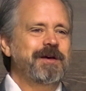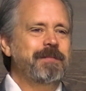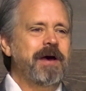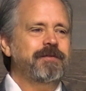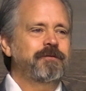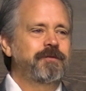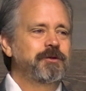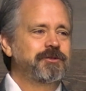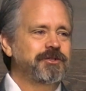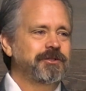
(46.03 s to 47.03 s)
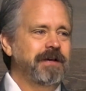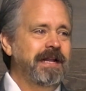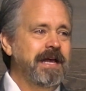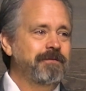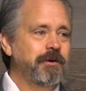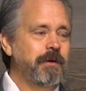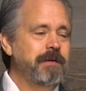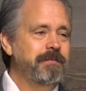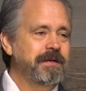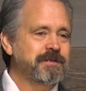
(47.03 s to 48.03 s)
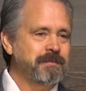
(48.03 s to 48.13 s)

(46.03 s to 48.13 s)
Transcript: about the future and have a great big